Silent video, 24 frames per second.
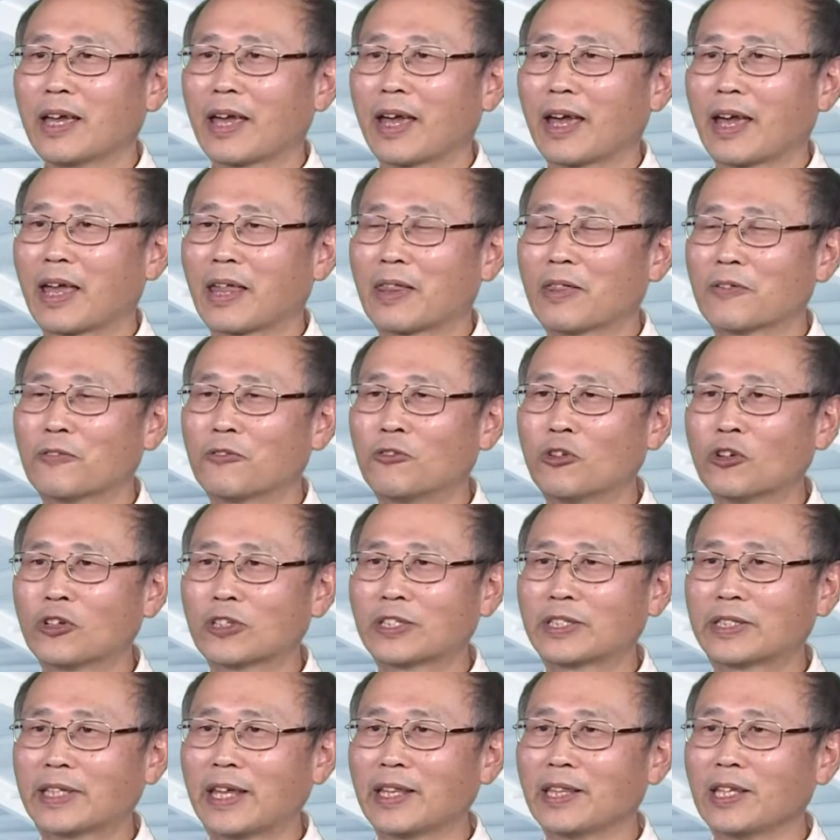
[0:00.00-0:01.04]
And for
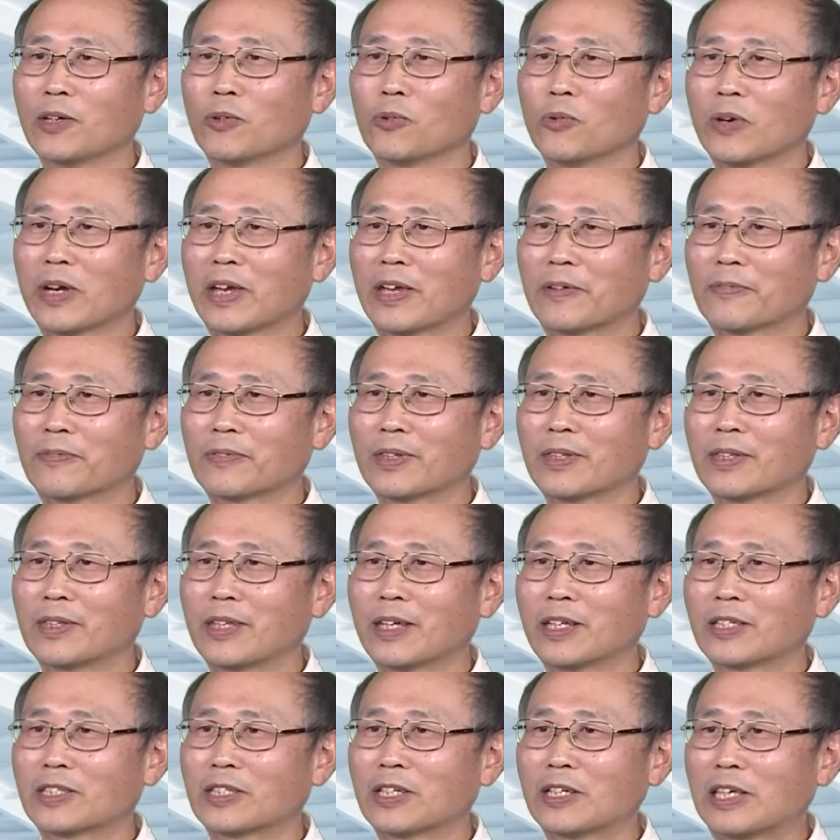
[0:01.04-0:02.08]
standing wave,
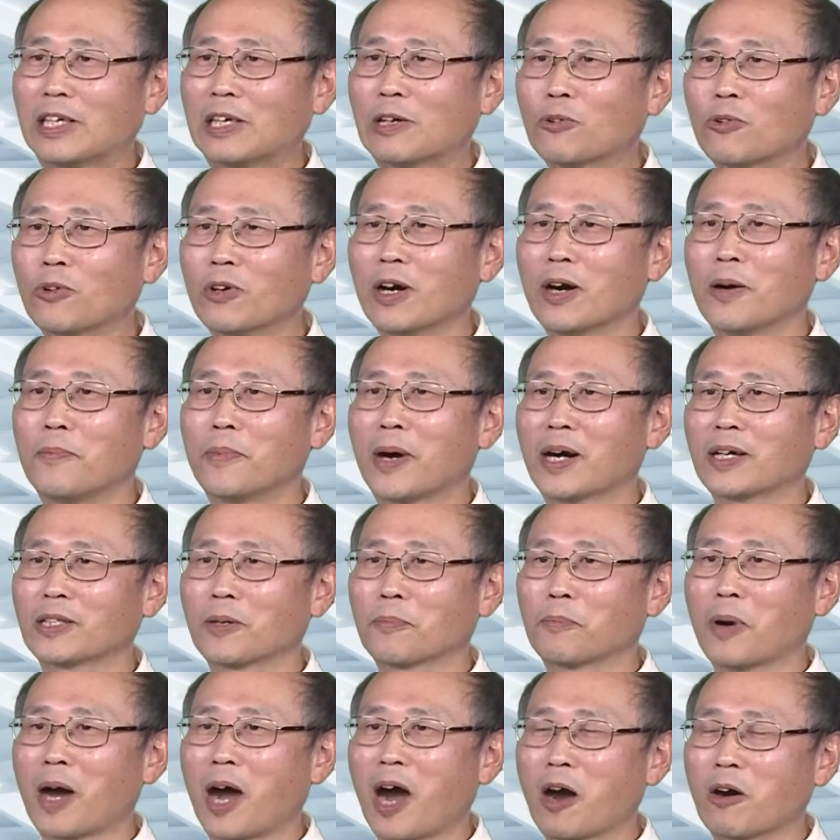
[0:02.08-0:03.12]
there's an equal amount
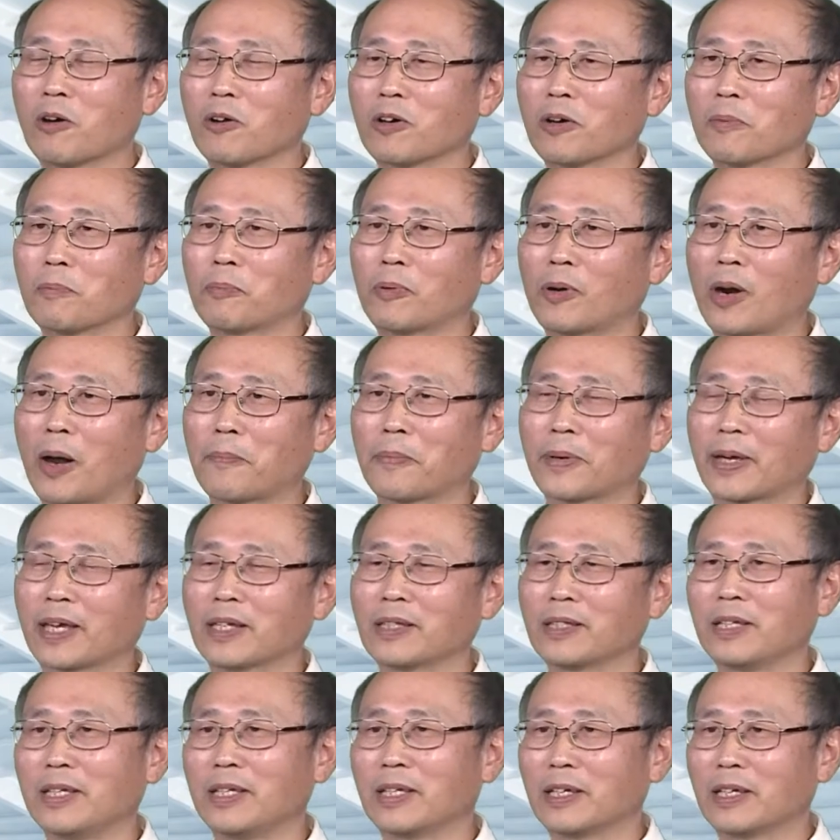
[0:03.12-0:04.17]
of power
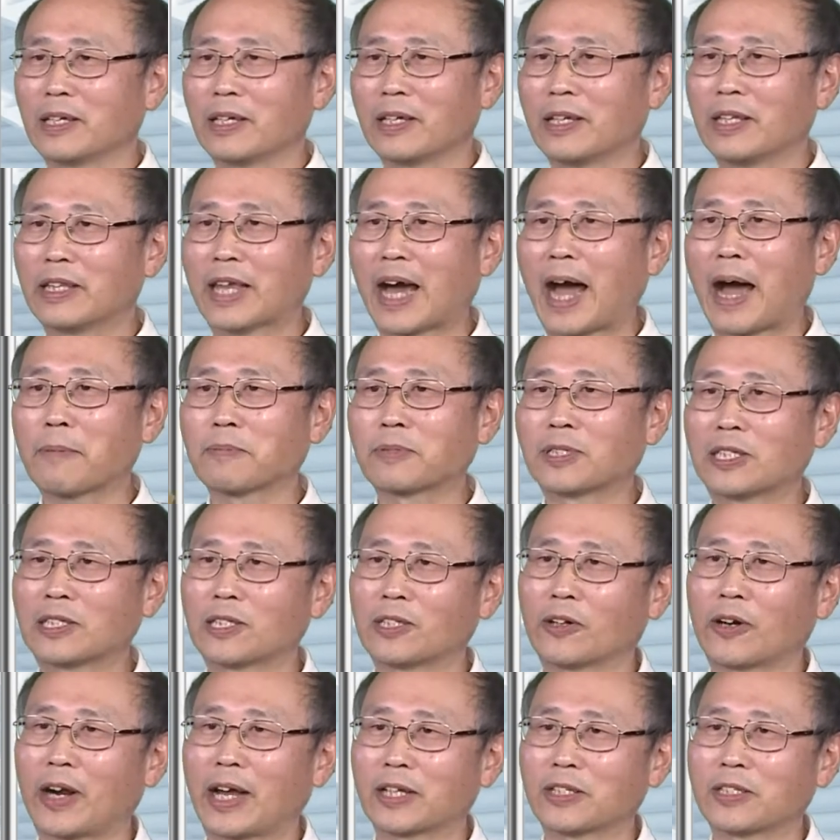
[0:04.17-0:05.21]
propagating in
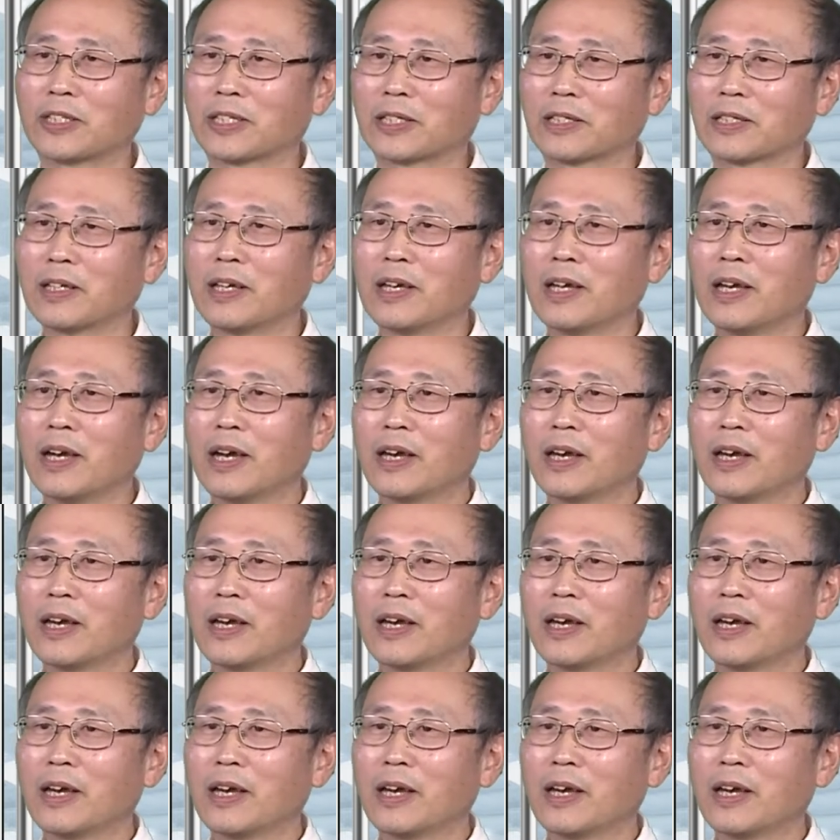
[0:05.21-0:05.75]
opposite direction.